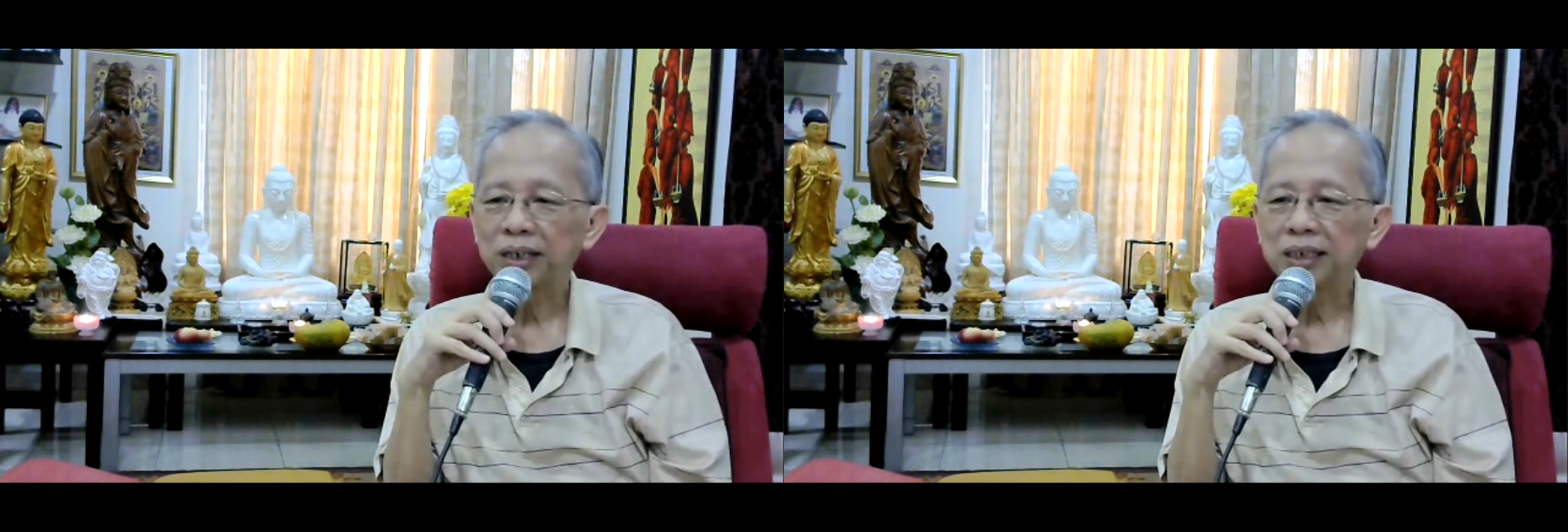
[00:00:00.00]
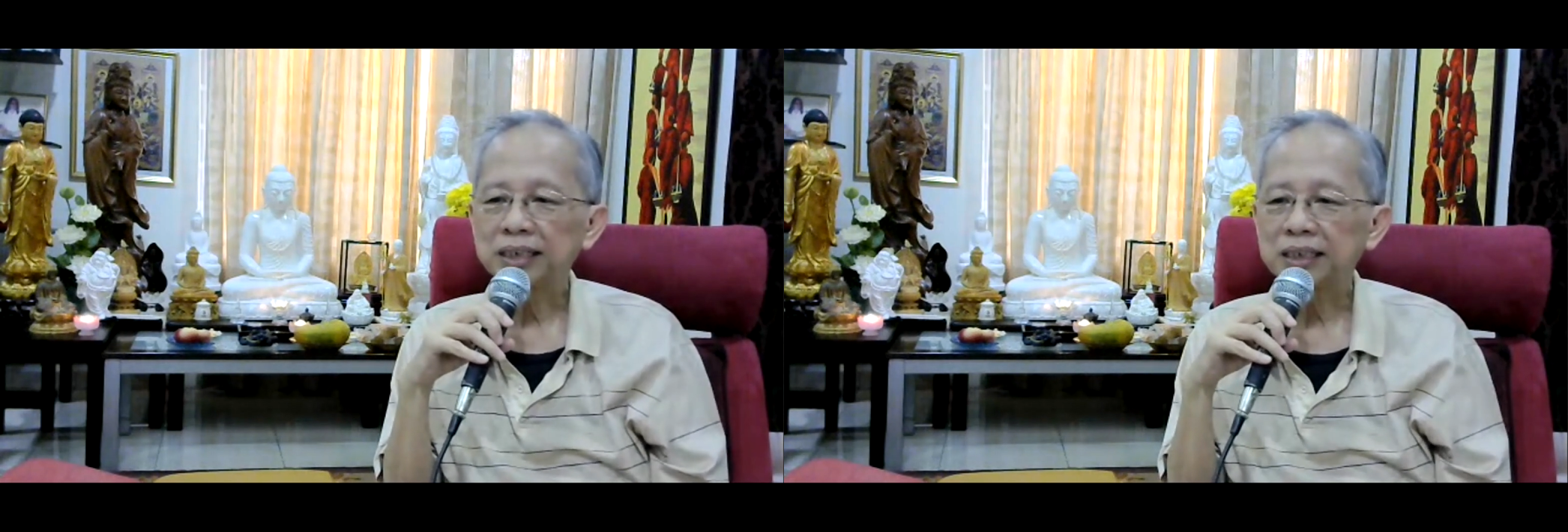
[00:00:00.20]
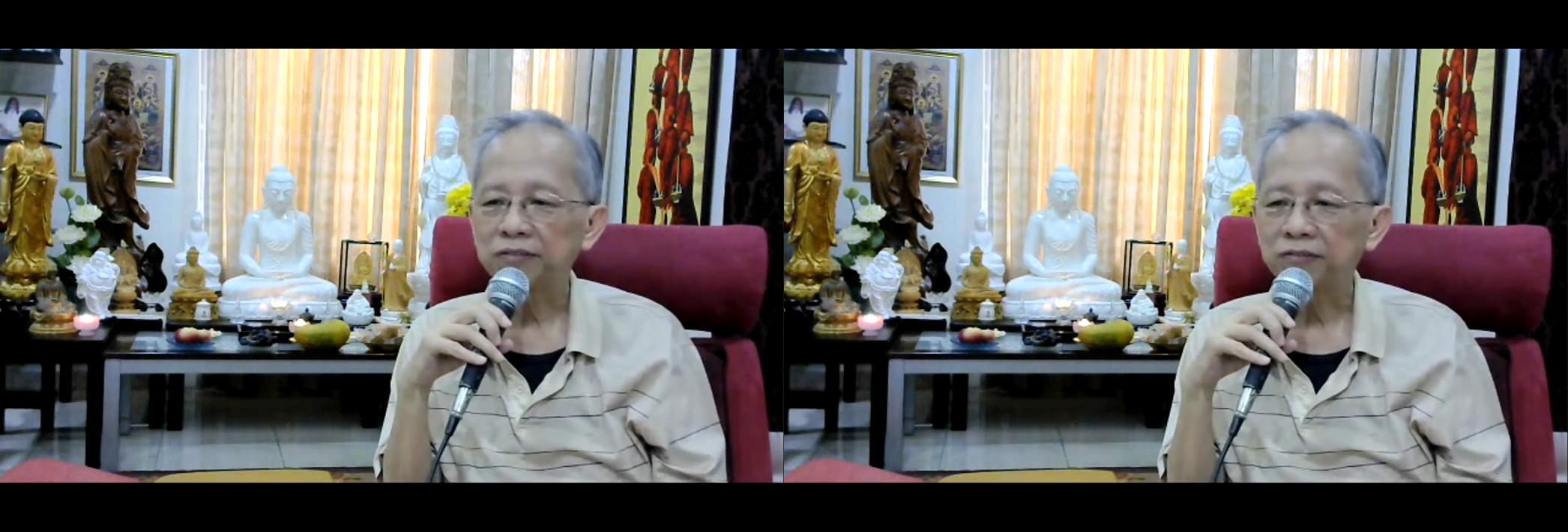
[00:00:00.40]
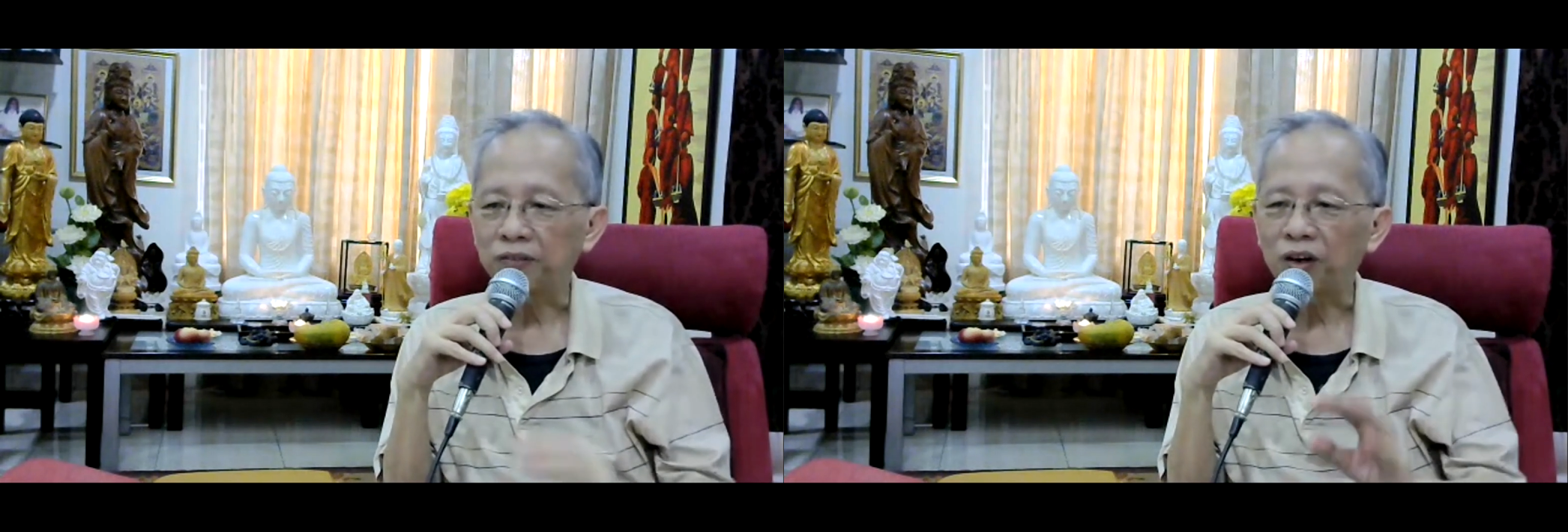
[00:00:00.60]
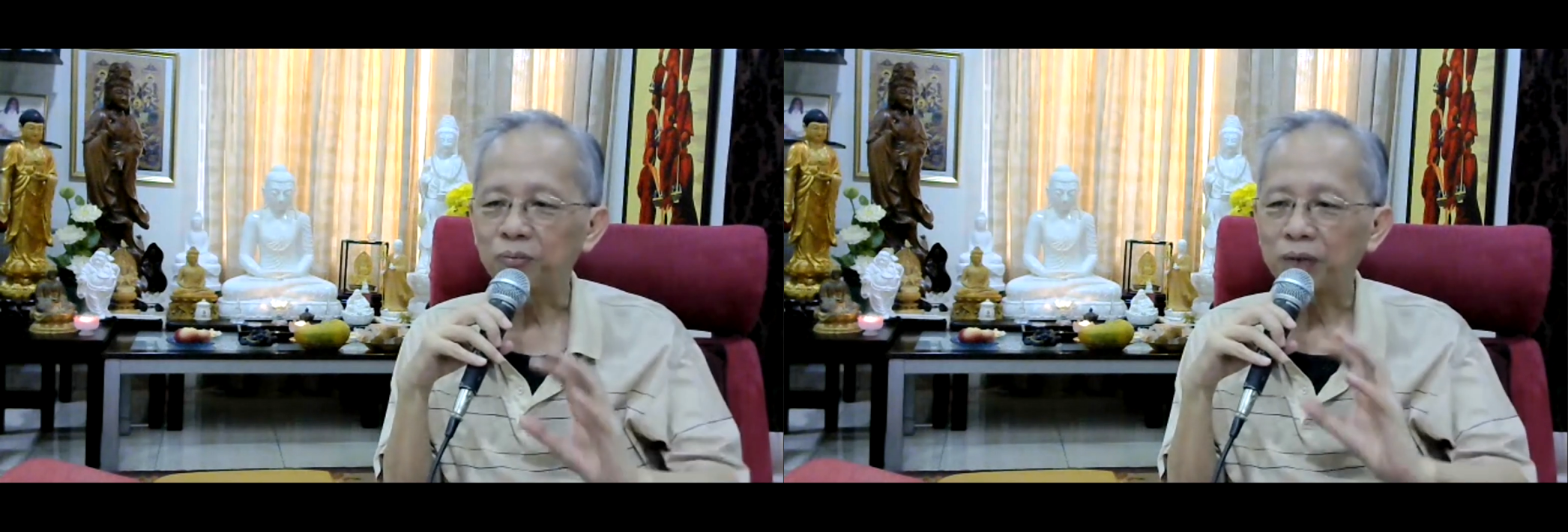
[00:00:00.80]
It's the
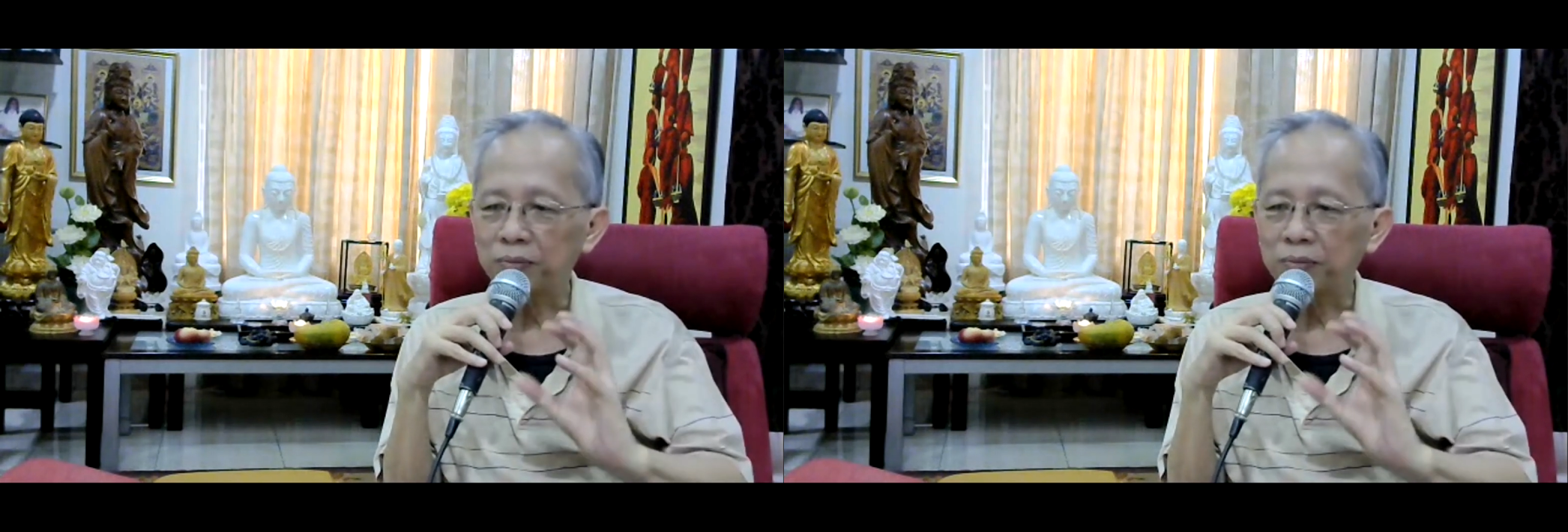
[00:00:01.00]
form